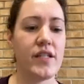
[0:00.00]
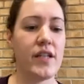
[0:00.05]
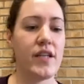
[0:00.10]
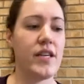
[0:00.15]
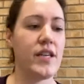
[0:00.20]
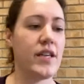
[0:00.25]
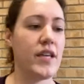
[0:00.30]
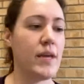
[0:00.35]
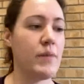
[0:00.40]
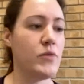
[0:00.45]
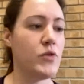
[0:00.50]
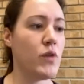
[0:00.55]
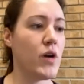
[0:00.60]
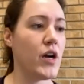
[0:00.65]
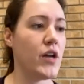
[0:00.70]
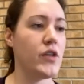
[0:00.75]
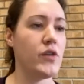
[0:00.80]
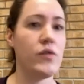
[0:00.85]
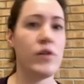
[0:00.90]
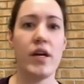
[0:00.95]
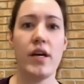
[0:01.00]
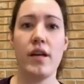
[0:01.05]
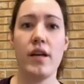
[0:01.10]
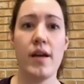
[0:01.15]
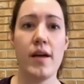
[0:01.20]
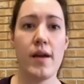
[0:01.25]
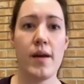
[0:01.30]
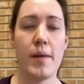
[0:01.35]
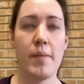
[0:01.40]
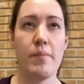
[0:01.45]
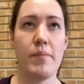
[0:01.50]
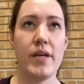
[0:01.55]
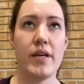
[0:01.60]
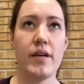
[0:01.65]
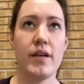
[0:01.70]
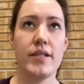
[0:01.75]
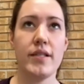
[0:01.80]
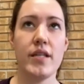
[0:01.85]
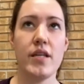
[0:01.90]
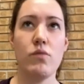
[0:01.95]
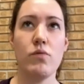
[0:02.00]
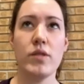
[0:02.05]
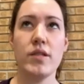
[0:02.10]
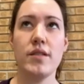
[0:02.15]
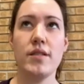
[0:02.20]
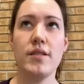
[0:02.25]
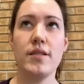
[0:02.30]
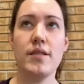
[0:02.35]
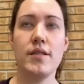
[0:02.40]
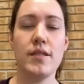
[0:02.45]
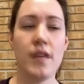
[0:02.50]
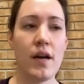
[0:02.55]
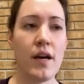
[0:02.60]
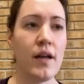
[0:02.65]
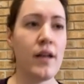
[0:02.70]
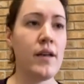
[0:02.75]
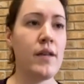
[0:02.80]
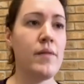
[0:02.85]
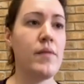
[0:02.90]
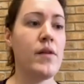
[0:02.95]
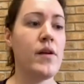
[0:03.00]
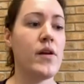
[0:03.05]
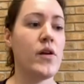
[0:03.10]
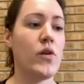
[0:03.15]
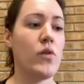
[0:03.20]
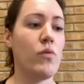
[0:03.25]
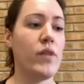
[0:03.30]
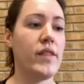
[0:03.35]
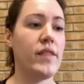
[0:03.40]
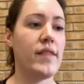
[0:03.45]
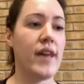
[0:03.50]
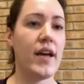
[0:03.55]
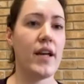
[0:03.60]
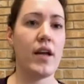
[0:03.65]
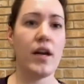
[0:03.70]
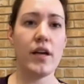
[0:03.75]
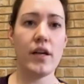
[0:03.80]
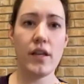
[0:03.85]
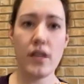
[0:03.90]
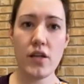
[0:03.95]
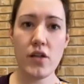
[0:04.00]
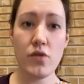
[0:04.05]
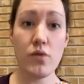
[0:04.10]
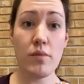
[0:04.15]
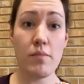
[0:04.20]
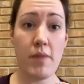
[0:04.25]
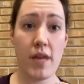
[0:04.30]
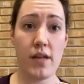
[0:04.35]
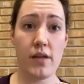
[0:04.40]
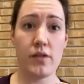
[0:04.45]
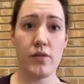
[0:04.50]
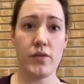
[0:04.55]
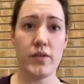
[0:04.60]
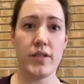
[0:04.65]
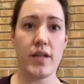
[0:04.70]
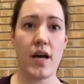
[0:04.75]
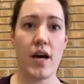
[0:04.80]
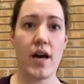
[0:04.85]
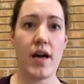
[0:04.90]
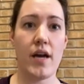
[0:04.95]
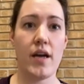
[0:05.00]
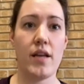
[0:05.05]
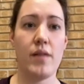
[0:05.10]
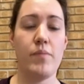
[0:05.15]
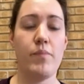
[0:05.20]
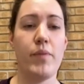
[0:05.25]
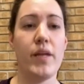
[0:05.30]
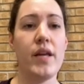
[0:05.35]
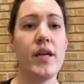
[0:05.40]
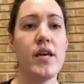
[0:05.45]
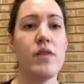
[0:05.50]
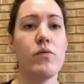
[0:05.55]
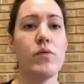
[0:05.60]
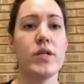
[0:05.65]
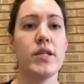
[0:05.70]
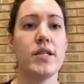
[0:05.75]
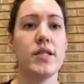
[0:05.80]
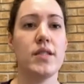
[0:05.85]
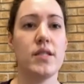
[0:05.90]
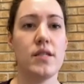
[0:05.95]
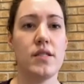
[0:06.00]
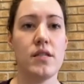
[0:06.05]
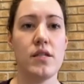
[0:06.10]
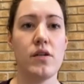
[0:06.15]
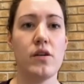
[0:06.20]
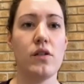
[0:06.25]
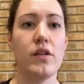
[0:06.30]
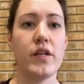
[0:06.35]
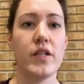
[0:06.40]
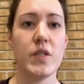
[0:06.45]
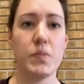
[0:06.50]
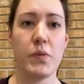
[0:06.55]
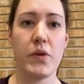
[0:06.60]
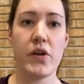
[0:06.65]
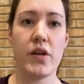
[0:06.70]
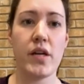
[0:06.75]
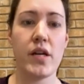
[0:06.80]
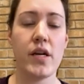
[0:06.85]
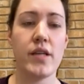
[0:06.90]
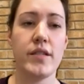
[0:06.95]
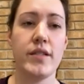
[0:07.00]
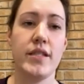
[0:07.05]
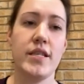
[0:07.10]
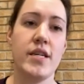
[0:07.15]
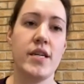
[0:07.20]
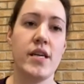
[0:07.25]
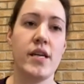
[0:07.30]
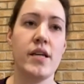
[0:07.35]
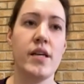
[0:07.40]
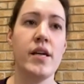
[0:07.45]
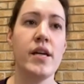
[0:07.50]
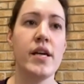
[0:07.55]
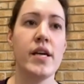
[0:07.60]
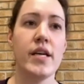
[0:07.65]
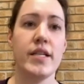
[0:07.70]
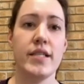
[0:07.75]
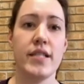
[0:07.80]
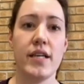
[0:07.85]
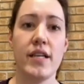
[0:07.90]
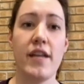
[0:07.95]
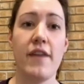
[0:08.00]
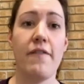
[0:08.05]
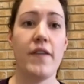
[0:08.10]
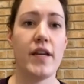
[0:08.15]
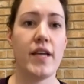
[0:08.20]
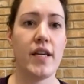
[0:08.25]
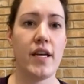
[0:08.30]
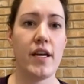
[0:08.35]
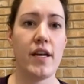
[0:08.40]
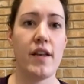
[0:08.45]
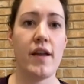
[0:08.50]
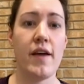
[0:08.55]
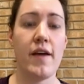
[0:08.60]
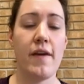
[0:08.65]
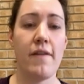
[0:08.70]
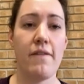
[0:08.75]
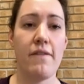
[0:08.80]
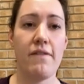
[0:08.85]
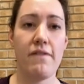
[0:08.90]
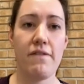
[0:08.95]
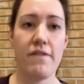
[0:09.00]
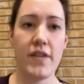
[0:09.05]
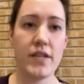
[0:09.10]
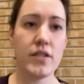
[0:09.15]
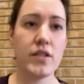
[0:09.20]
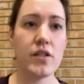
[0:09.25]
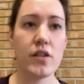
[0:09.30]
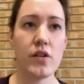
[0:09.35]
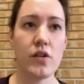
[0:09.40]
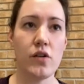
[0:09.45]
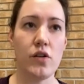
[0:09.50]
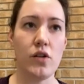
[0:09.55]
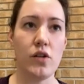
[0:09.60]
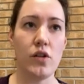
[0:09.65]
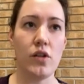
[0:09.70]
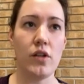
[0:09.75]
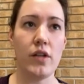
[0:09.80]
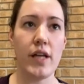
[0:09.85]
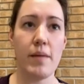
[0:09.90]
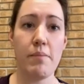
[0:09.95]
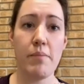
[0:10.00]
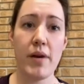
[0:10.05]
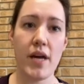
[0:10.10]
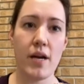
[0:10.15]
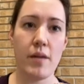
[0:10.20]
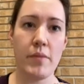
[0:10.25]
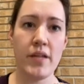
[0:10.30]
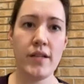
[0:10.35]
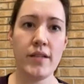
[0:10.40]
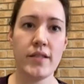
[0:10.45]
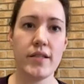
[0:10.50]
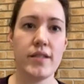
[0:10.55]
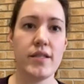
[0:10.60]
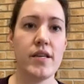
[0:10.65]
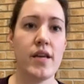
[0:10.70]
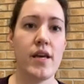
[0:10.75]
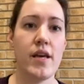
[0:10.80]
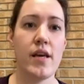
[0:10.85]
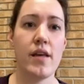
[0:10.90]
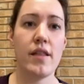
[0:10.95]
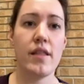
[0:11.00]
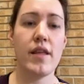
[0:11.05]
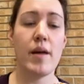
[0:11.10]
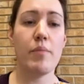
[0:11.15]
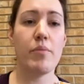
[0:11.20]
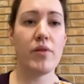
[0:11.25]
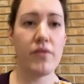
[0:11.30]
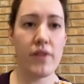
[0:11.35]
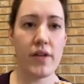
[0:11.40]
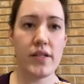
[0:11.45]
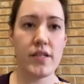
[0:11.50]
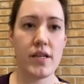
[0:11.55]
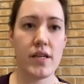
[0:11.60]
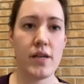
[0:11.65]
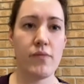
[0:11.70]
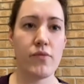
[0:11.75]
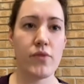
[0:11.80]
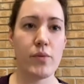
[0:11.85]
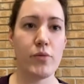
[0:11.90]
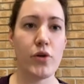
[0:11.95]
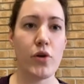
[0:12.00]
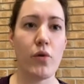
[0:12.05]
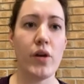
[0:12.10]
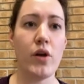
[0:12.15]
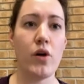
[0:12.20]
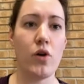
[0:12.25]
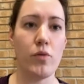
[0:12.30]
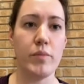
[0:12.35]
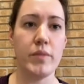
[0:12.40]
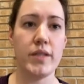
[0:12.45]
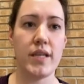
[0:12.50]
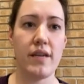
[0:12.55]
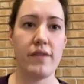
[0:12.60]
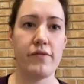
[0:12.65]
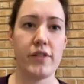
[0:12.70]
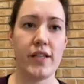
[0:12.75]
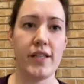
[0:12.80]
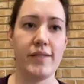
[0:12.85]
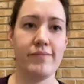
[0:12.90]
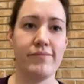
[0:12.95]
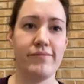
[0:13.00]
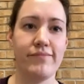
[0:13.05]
He came to our unit because he was done with that acute medical side, but he was still experiencing significant physical impairments that prevented him from going home safely.